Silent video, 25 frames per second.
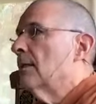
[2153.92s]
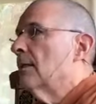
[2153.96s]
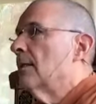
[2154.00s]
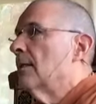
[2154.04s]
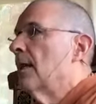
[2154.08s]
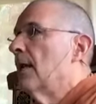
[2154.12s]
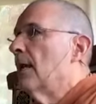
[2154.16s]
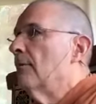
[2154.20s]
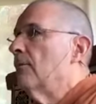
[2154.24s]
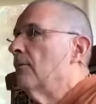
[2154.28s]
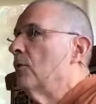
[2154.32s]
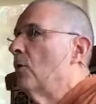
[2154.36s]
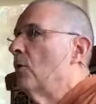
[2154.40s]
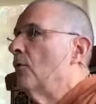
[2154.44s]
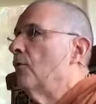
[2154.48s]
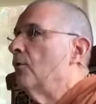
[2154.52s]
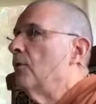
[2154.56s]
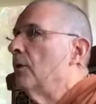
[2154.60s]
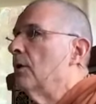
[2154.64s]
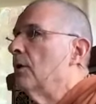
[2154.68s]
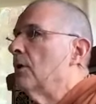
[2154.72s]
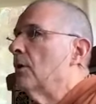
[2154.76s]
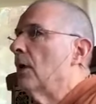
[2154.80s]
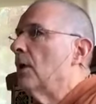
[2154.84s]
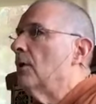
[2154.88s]
They have no
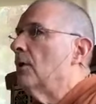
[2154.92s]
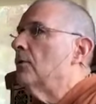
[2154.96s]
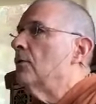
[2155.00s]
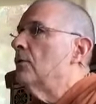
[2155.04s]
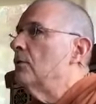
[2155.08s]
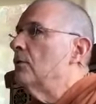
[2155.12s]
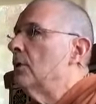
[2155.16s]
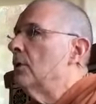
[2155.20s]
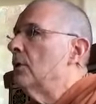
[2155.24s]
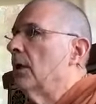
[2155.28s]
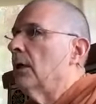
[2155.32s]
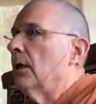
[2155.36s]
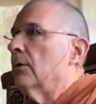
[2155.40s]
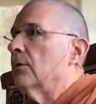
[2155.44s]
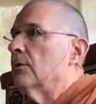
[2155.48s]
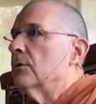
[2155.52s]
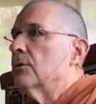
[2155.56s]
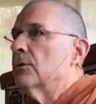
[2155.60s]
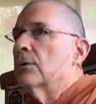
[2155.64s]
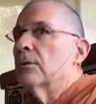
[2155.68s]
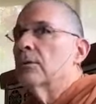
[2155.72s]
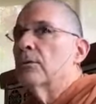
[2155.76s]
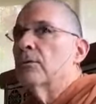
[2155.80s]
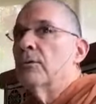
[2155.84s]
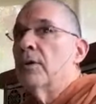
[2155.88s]
fear on two
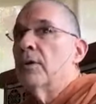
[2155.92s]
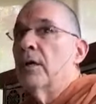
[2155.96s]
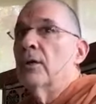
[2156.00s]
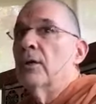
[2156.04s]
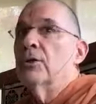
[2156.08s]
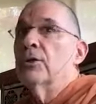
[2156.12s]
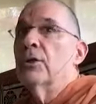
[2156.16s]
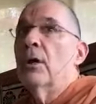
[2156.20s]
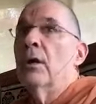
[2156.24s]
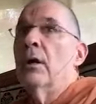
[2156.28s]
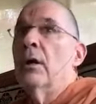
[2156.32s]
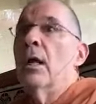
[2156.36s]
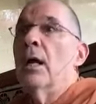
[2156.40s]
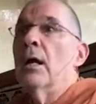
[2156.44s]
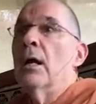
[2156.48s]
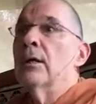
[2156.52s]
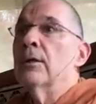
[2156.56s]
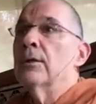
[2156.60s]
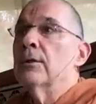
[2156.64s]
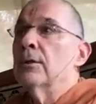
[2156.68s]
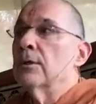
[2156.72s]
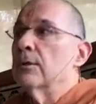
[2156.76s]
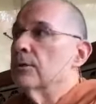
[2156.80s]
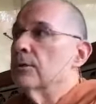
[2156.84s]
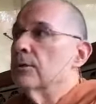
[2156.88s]
accounts. They are
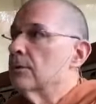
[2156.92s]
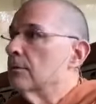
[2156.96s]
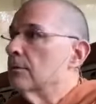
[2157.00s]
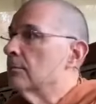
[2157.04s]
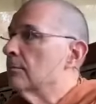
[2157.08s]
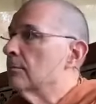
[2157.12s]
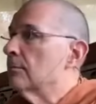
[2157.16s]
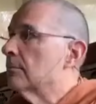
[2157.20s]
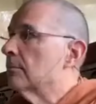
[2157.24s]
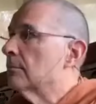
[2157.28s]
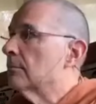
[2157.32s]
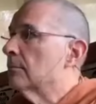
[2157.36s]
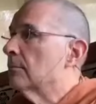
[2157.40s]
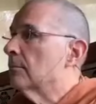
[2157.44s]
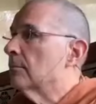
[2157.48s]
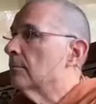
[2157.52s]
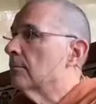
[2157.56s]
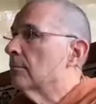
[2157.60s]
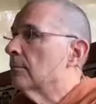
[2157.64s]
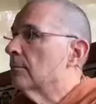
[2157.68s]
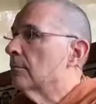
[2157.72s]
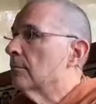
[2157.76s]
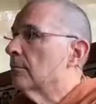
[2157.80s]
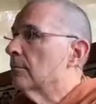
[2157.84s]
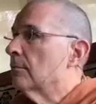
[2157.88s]
Sharanagatas
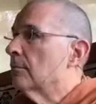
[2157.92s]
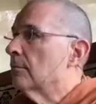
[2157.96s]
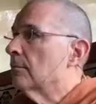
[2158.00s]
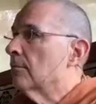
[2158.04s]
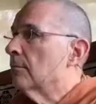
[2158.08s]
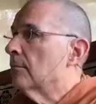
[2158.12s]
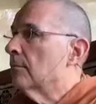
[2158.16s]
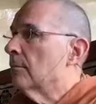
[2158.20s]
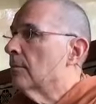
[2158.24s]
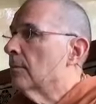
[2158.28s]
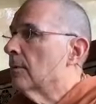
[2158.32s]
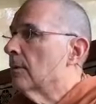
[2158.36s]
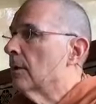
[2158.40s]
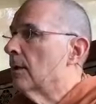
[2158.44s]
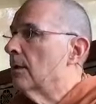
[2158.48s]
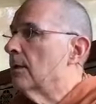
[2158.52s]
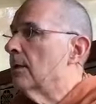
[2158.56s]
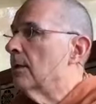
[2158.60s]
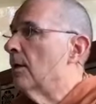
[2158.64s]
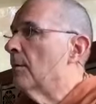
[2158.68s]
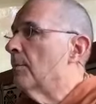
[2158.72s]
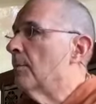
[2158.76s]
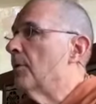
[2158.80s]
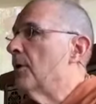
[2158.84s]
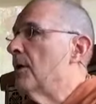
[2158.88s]

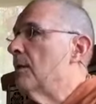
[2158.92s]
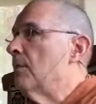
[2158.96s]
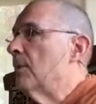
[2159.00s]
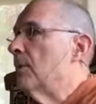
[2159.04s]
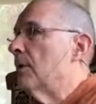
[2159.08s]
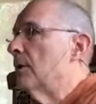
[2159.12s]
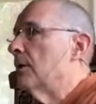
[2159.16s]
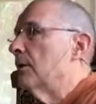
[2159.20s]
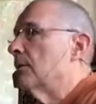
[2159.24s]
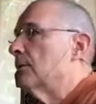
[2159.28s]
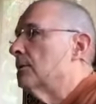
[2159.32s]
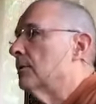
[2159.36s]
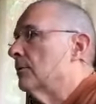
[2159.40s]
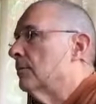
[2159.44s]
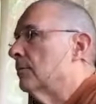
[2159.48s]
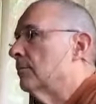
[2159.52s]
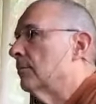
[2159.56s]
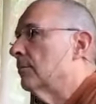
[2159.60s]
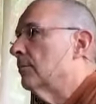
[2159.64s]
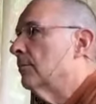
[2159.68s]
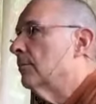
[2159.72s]
and they're Premikas.